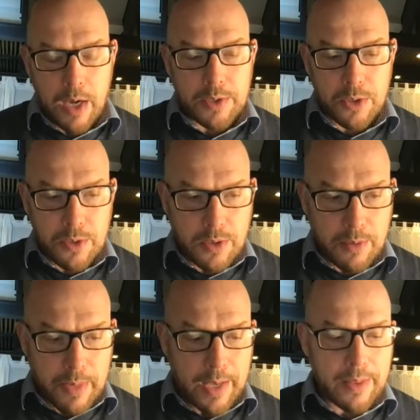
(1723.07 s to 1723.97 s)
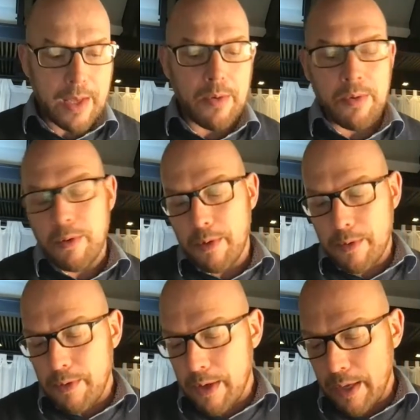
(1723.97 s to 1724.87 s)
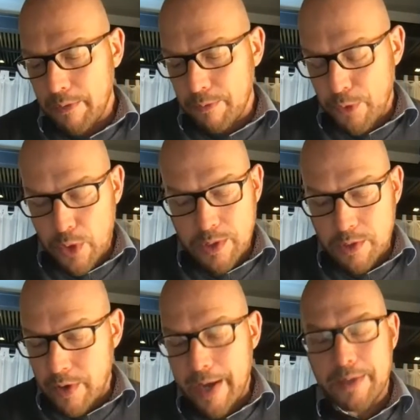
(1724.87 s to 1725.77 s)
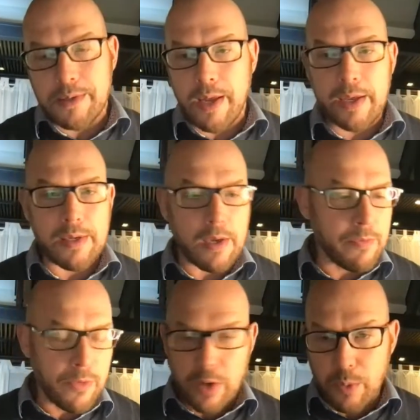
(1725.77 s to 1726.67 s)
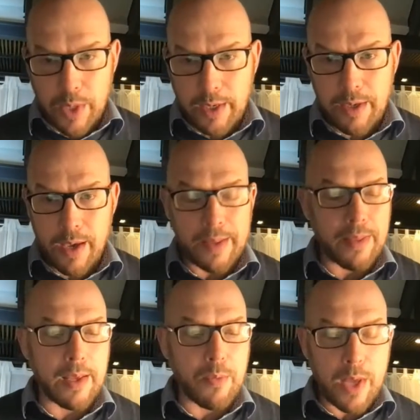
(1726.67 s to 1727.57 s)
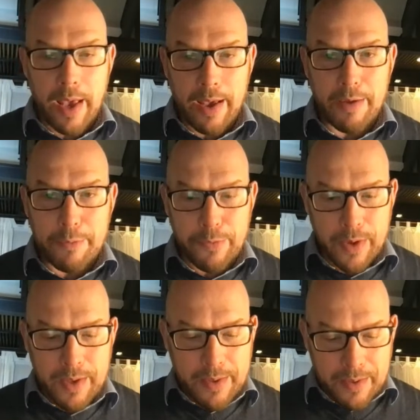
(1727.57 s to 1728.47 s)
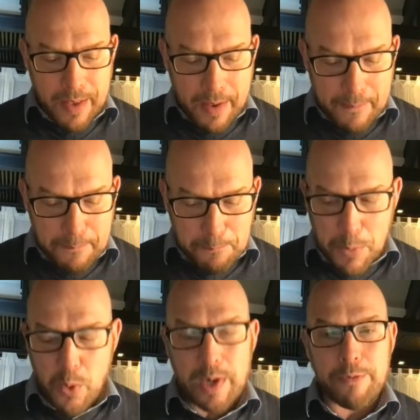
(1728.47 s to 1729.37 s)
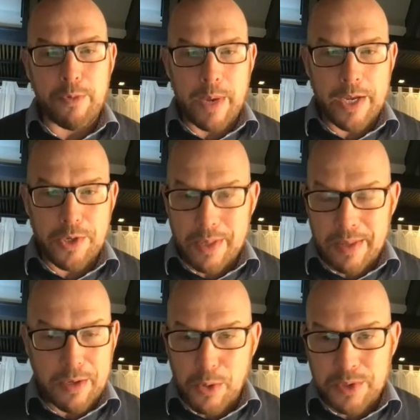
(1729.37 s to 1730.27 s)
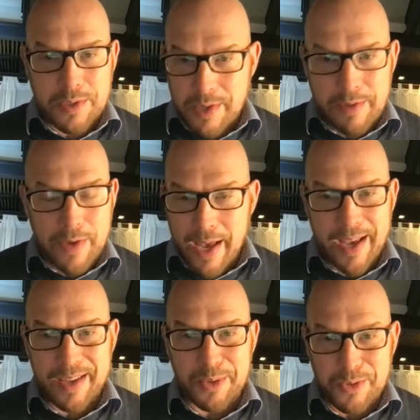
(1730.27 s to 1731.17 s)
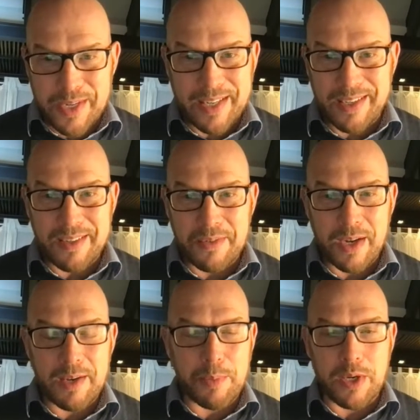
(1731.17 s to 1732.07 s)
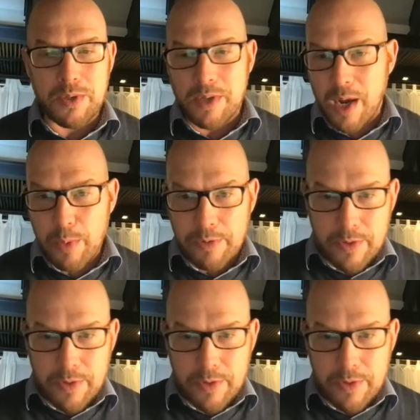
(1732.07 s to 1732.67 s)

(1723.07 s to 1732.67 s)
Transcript: system, and then it first tracks data for a week, and then we have more information than the course has ever had already, right? Because now we've